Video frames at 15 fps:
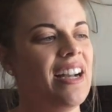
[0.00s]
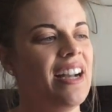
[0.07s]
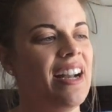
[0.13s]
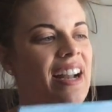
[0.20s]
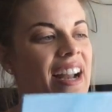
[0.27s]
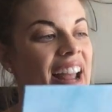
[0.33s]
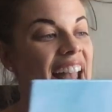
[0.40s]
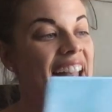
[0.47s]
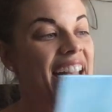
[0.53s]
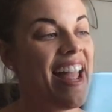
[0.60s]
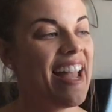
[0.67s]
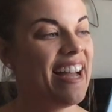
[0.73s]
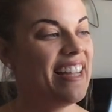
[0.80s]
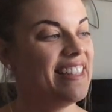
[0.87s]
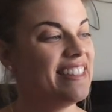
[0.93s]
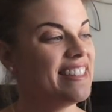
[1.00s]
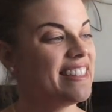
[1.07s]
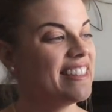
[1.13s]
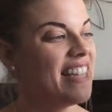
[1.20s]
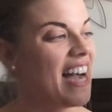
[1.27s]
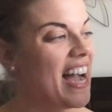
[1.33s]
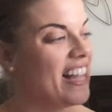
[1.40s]
And
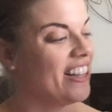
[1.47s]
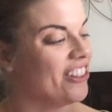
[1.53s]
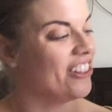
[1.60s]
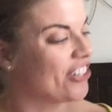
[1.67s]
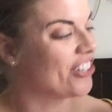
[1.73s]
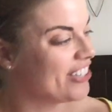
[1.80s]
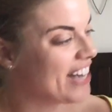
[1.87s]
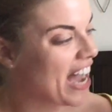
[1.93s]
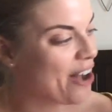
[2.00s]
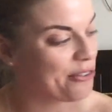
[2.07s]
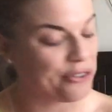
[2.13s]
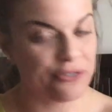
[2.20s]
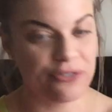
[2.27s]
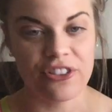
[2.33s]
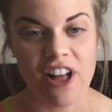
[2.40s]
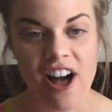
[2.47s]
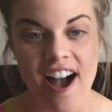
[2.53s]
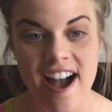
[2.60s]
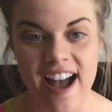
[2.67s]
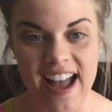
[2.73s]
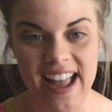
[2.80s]
I learned how to fly.